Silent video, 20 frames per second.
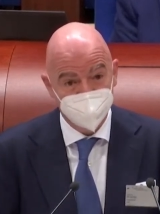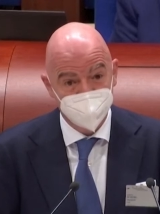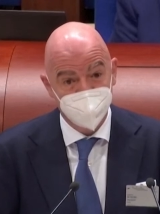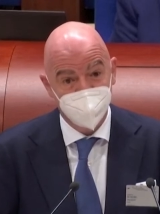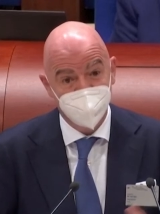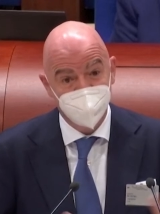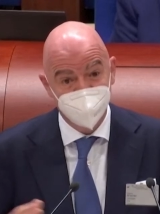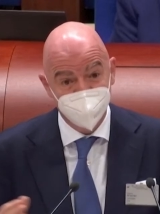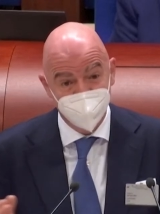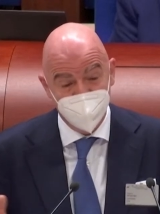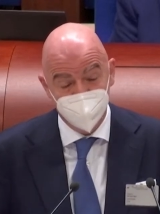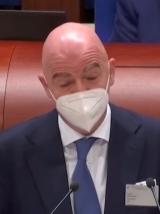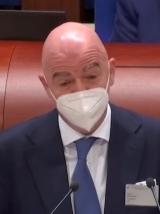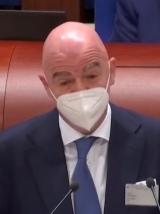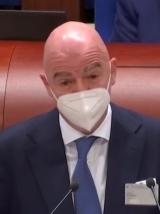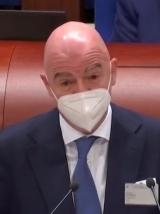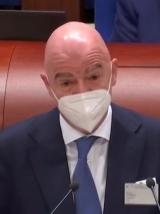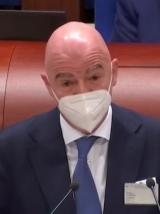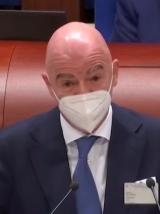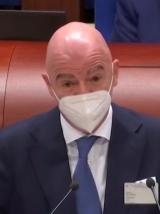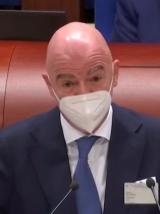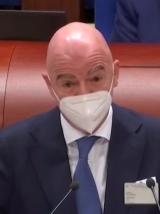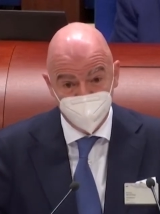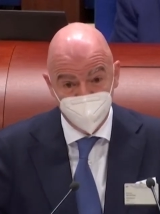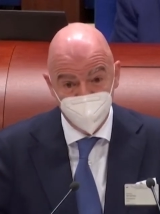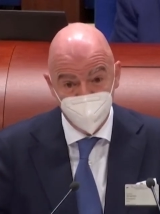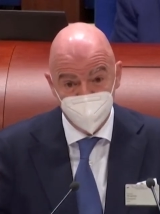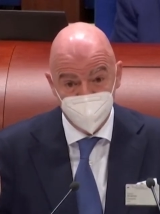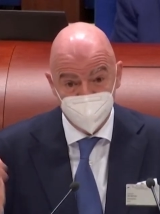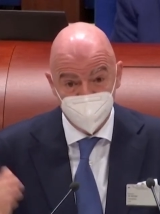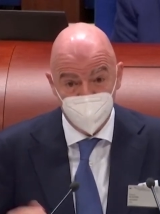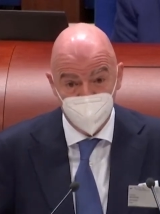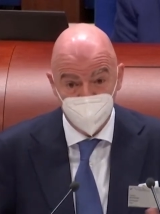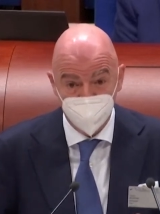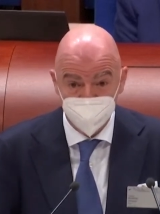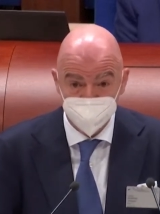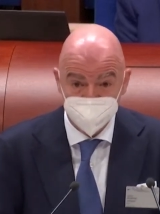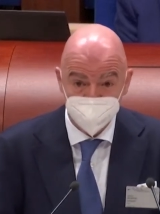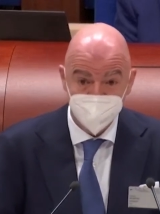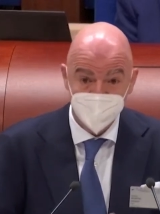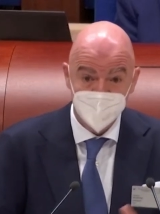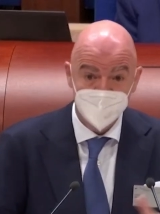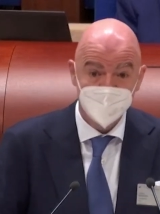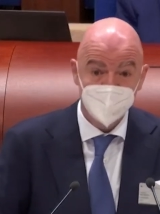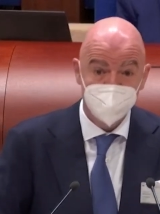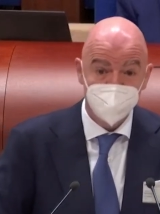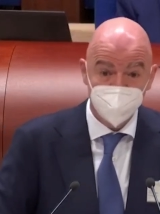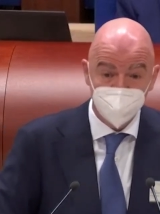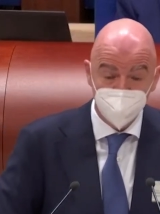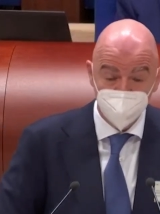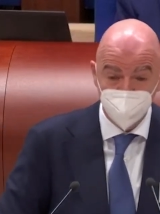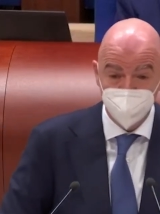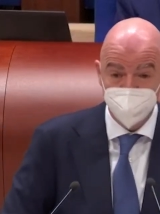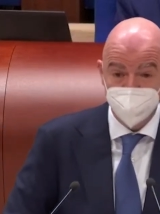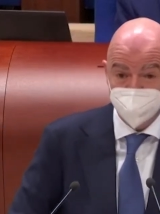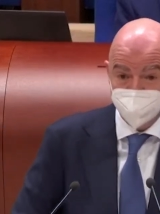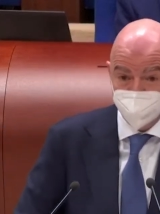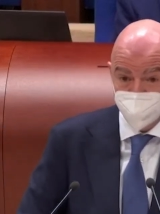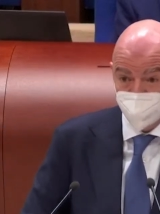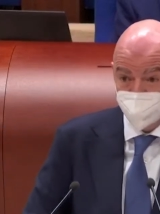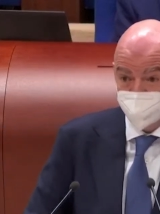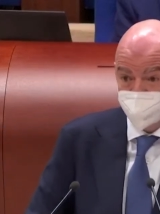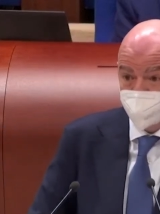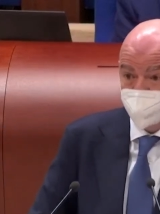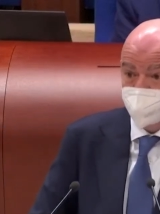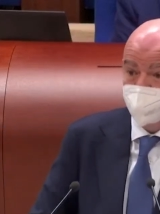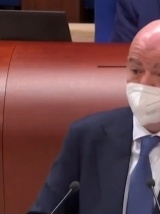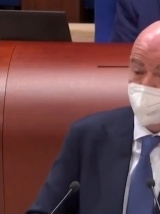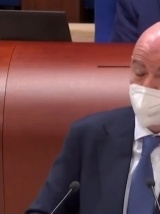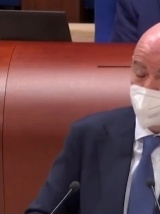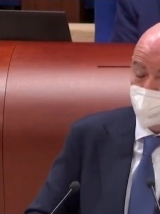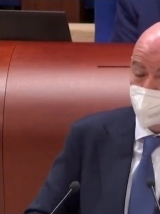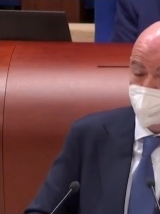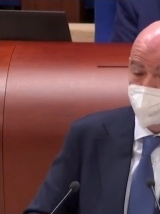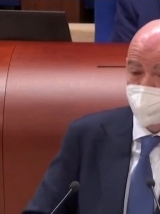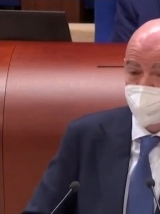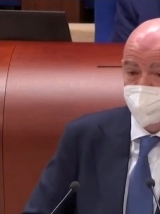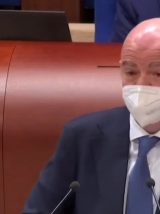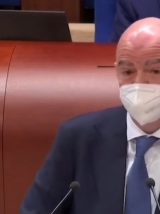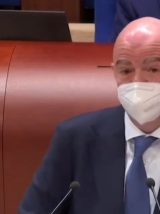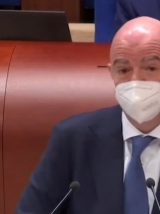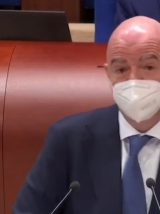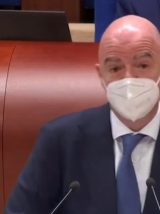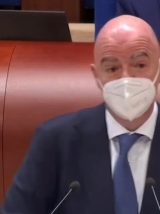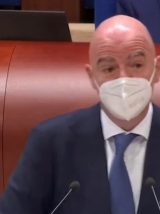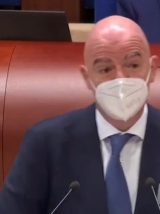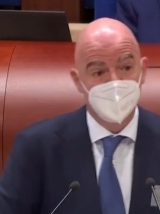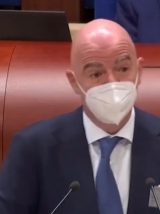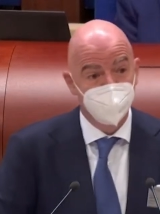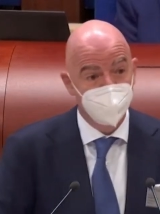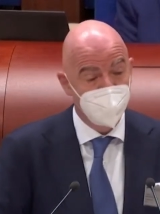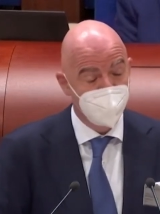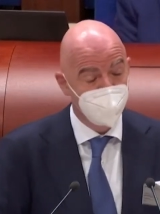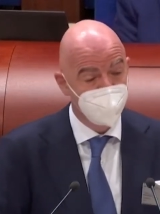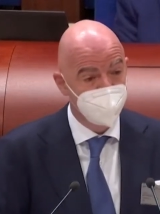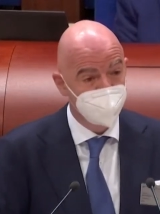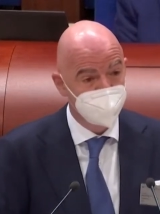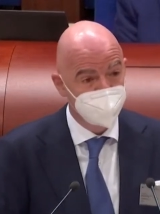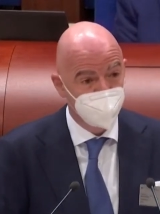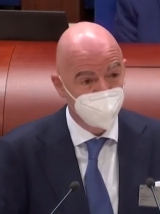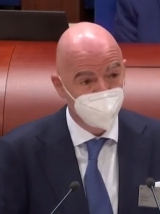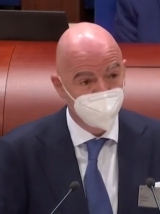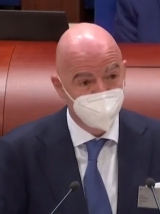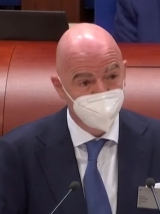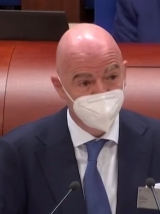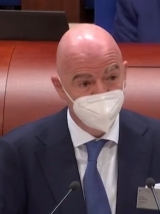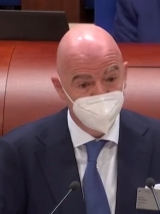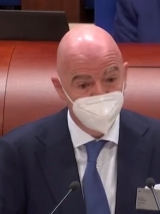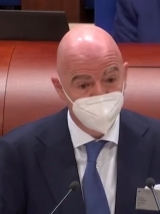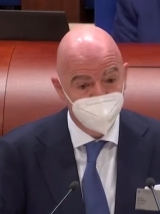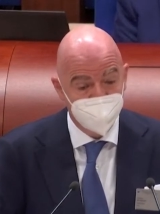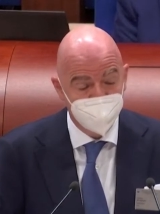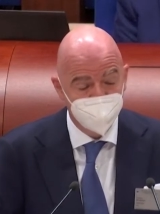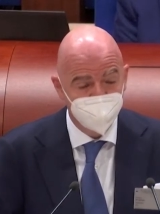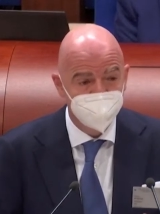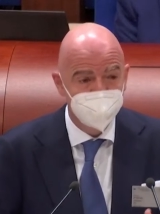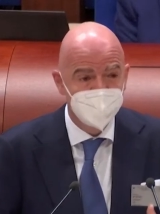88% of the FIFA Congress, including 30 European members out of 55,